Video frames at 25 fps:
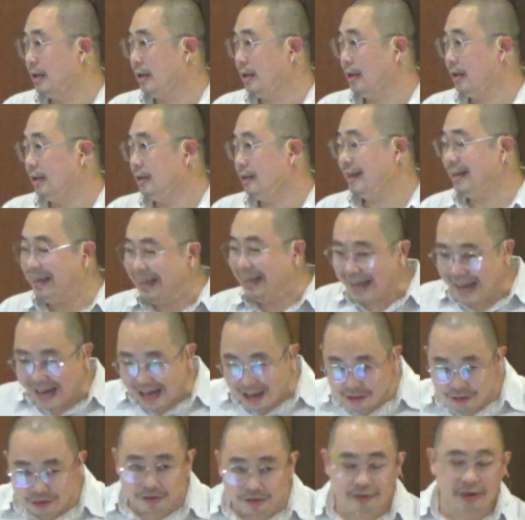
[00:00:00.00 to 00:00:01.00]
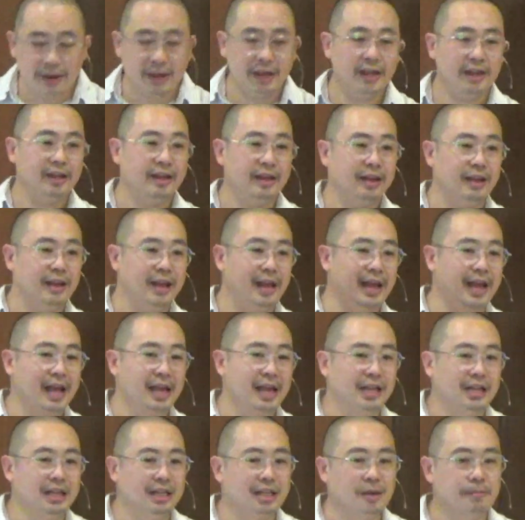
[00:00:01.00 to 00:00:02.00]
the gathering
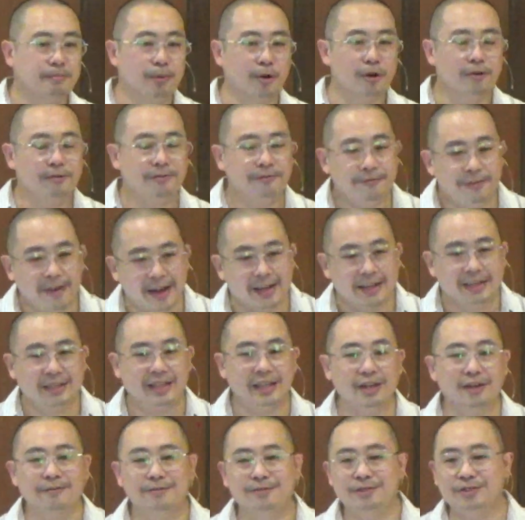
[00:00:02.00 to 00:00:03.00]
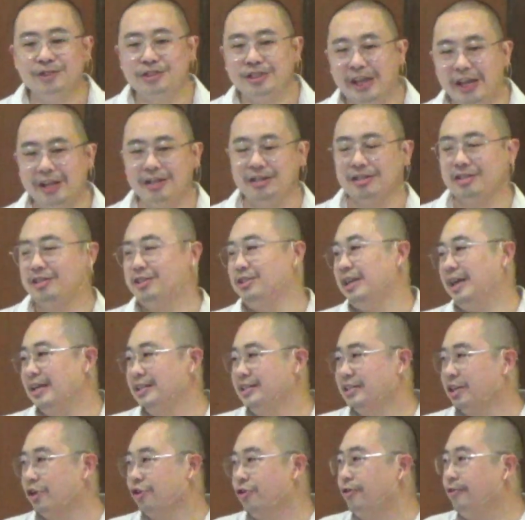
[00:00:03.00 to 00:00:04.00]
and perfecting of saints, as
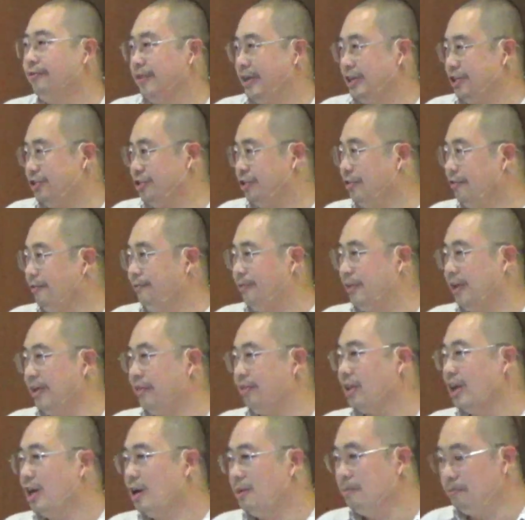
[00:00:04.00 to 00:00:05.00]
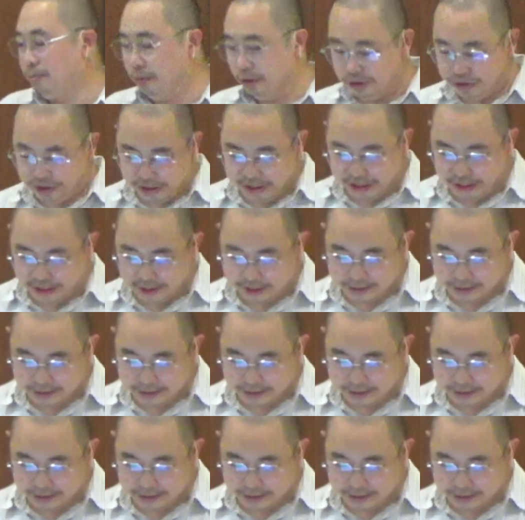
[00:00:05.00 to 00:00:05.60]
our confession of faith puts it.